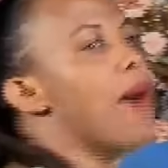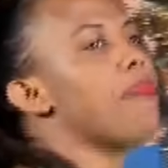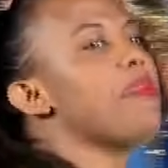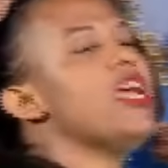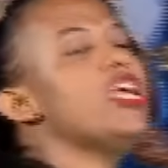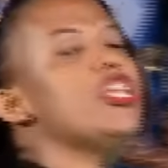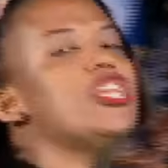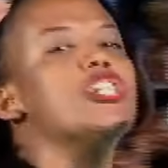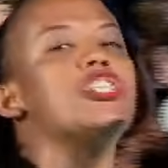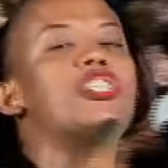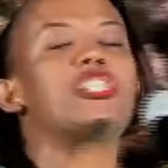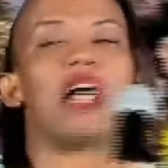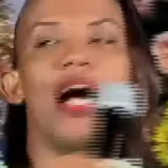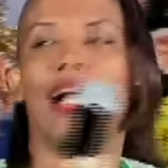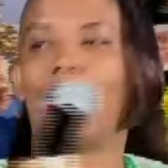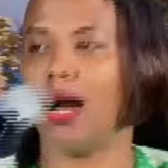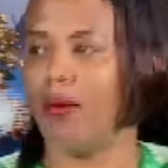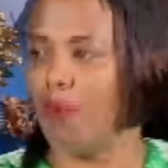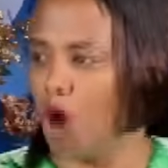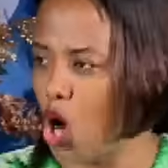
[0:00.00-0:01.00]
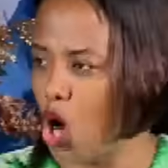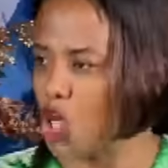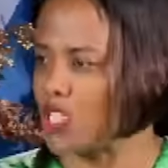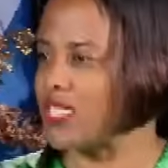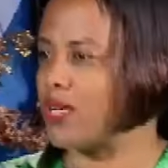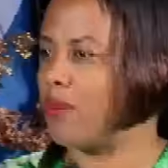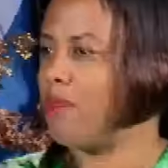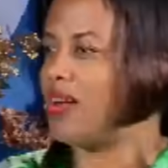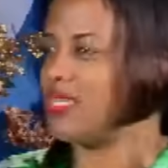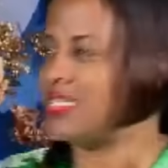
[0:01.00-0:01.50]
abigishaga
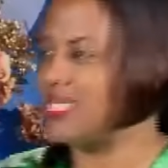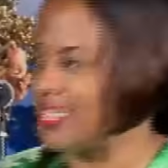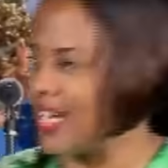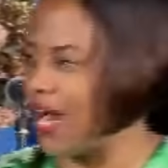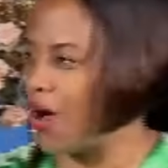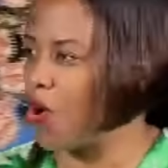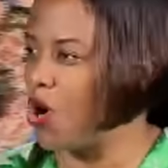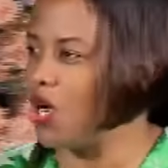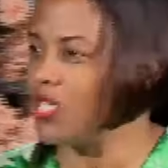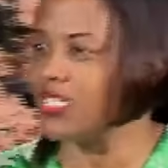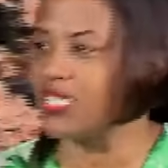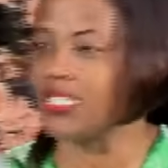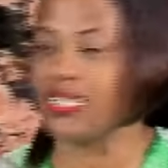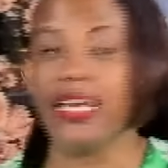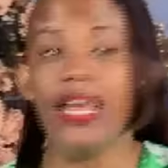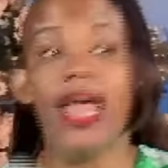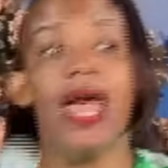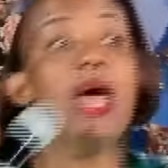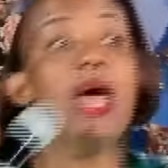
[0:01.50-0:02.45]
bose mu sinagogi